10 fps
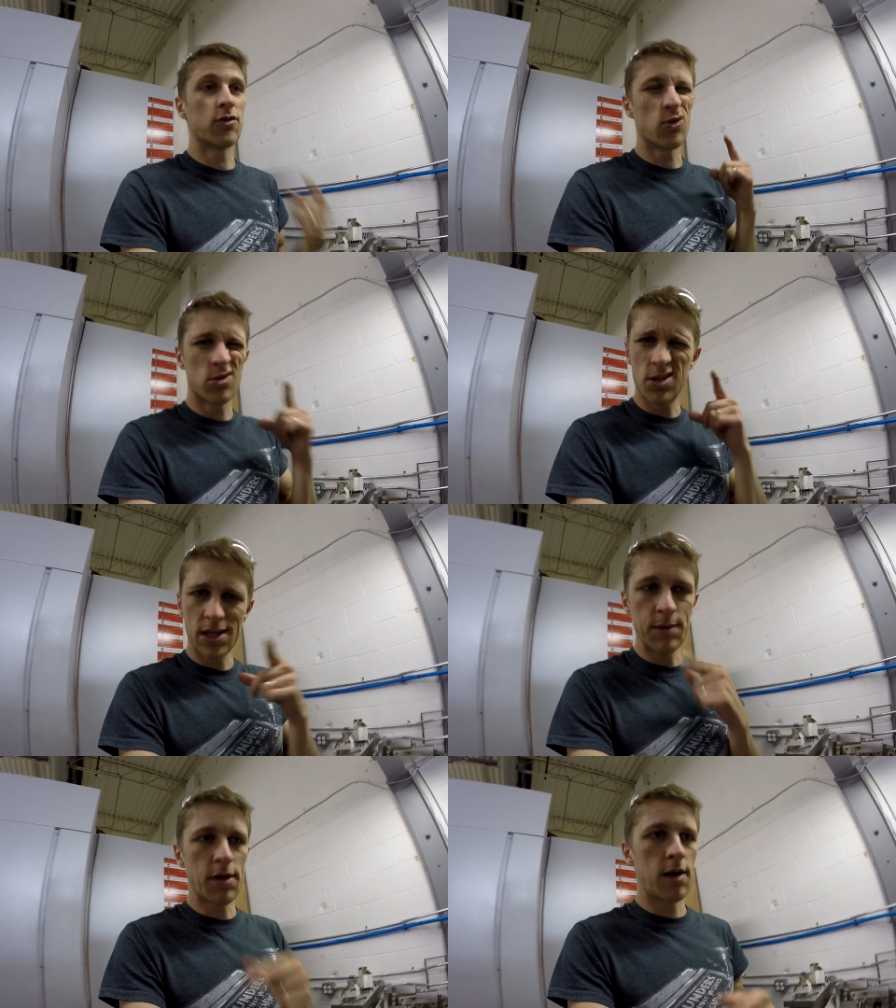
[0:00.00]
So just
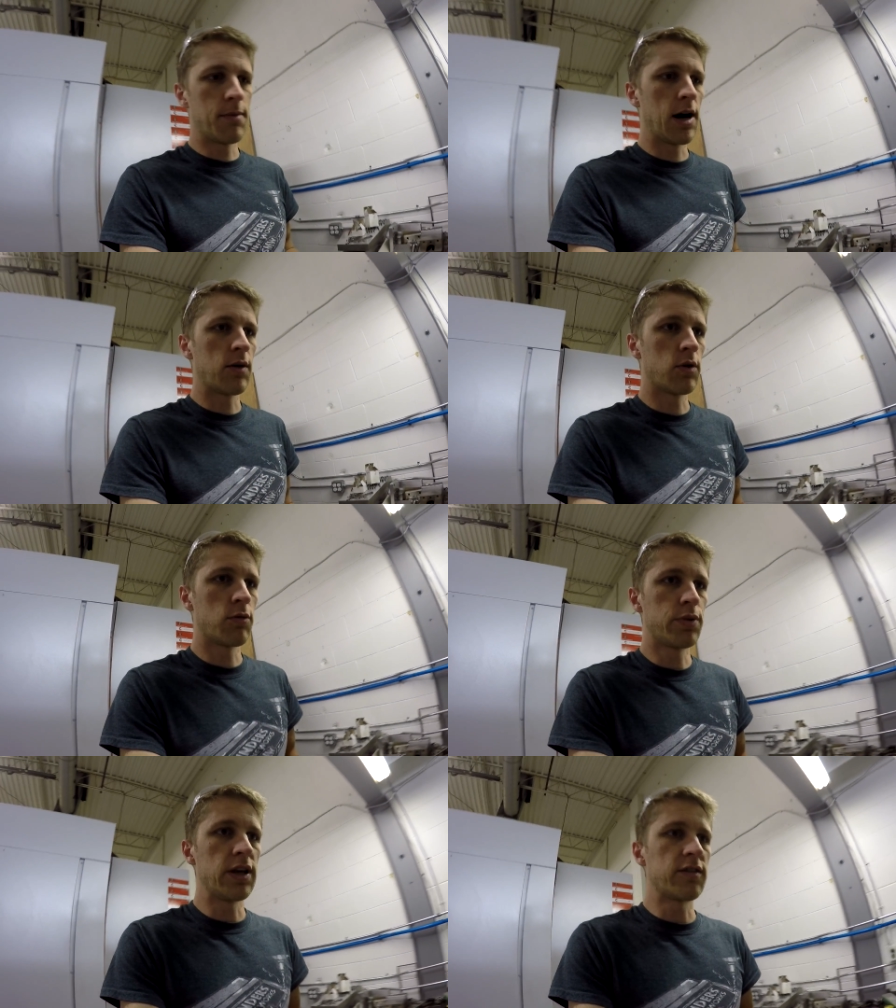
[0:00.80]
keep that in mind when
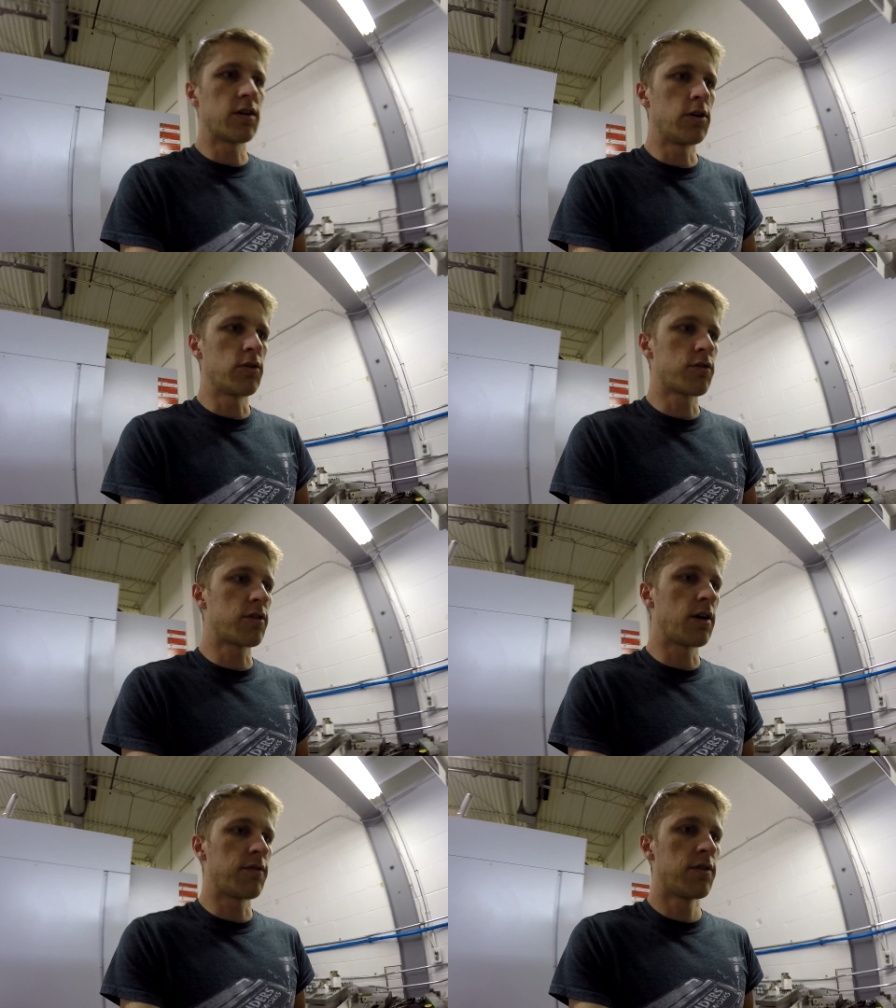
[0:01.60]
you're placing all your
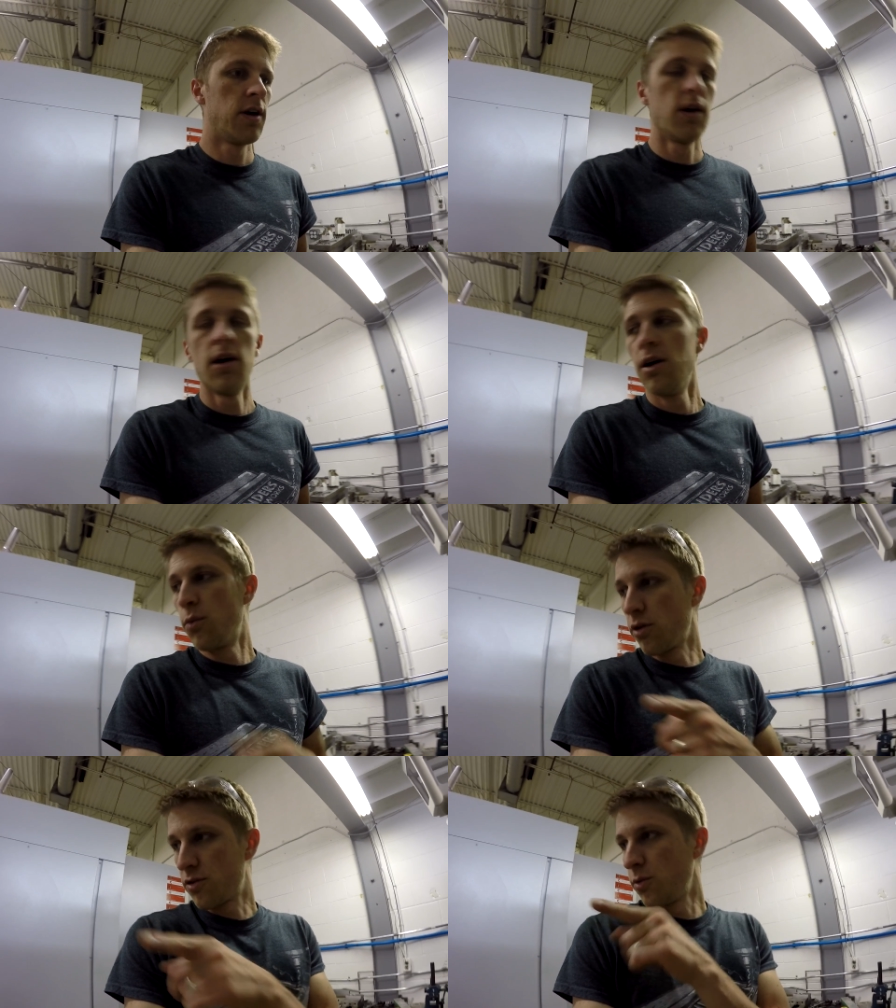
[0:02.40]
stuff
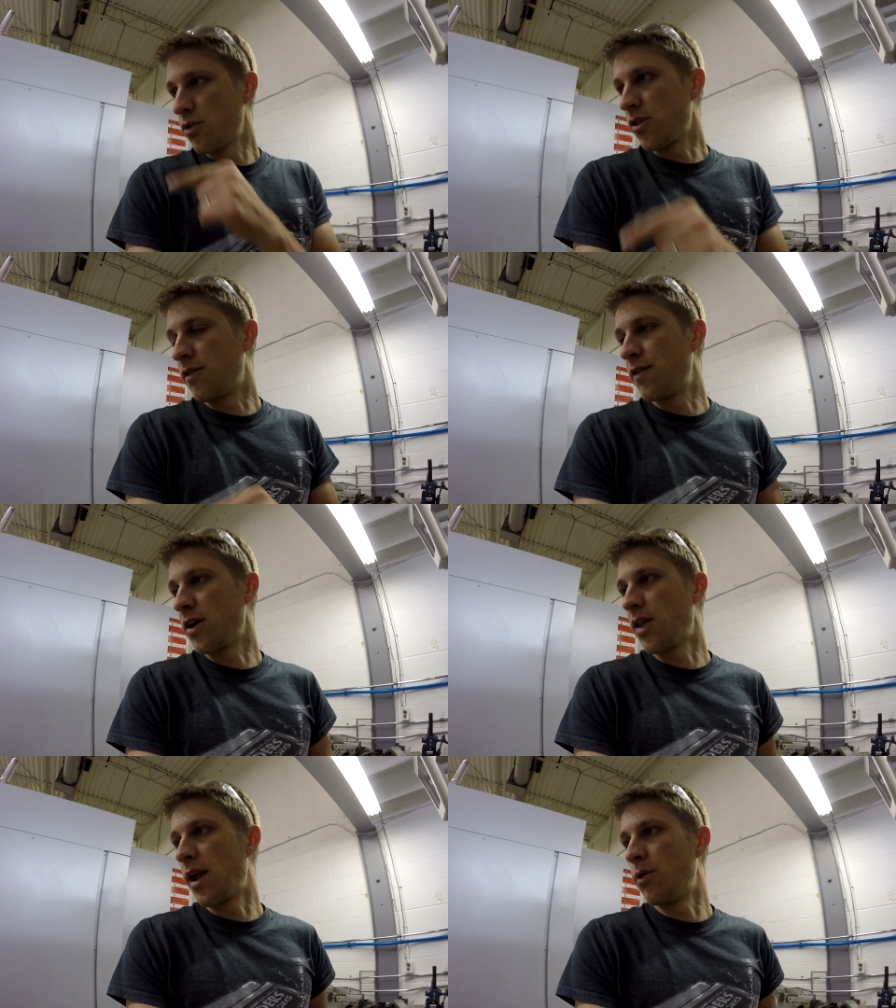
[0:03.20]
we're, we're trying to
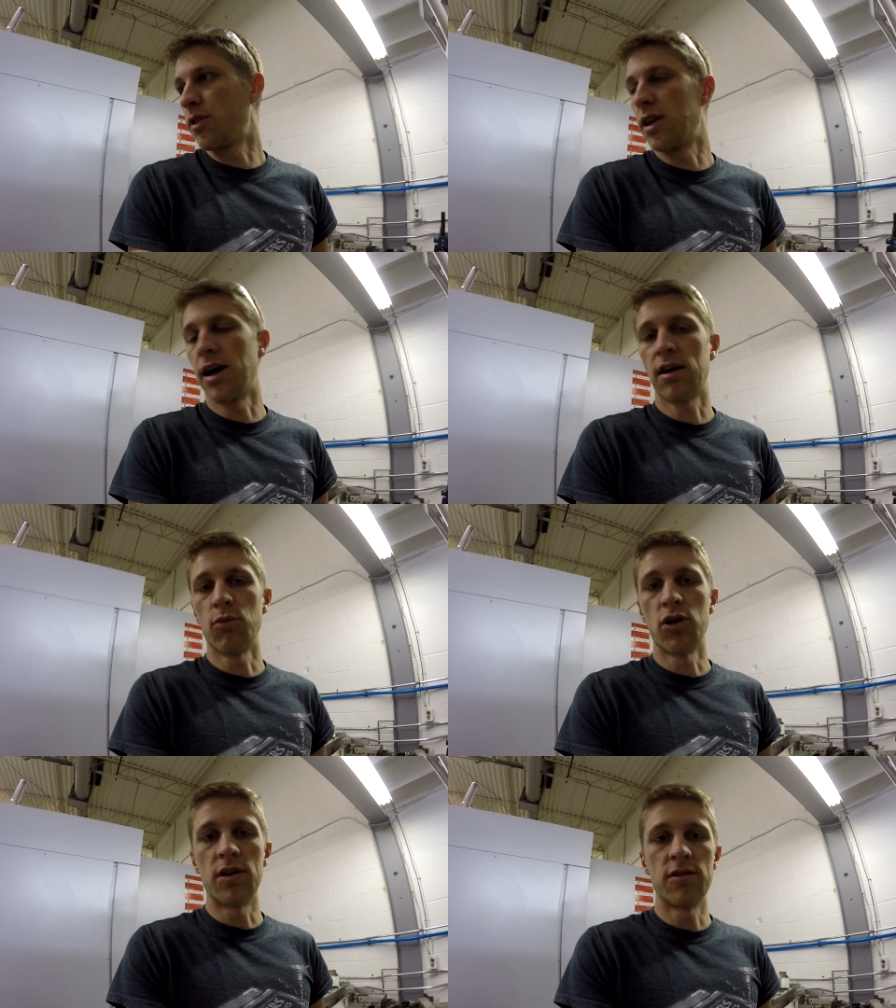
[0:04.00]
figure that out with the
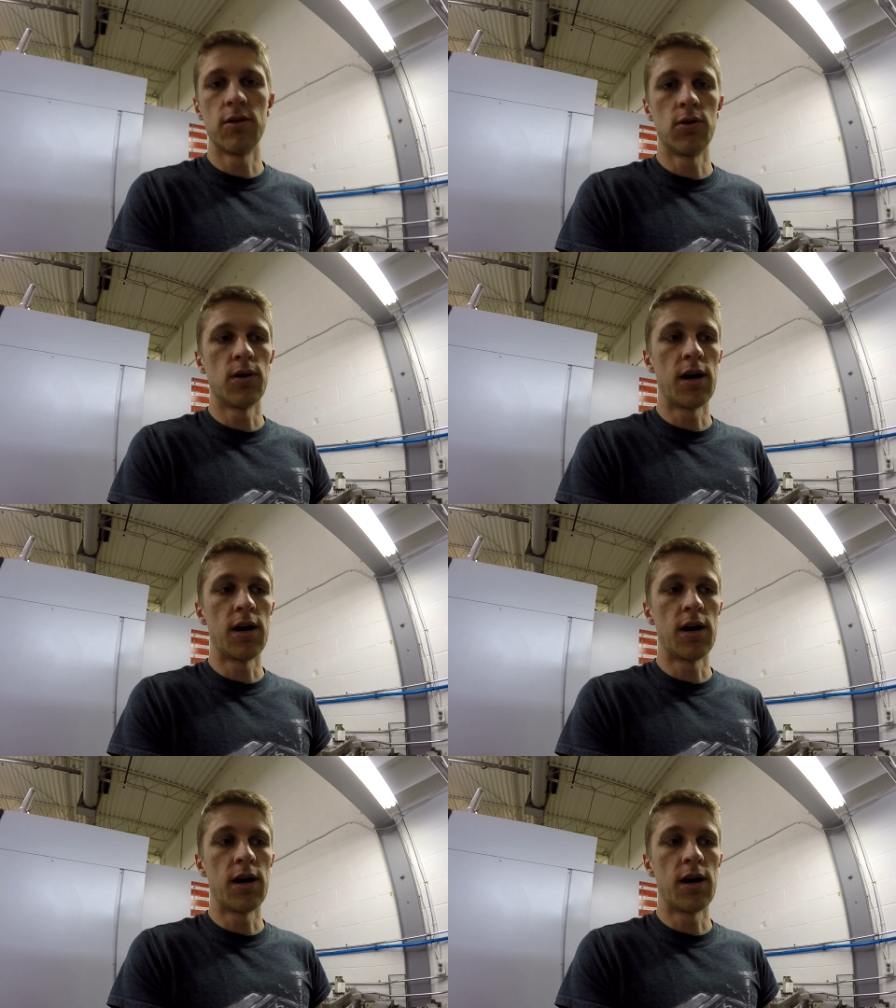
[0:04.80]
Nakamura too.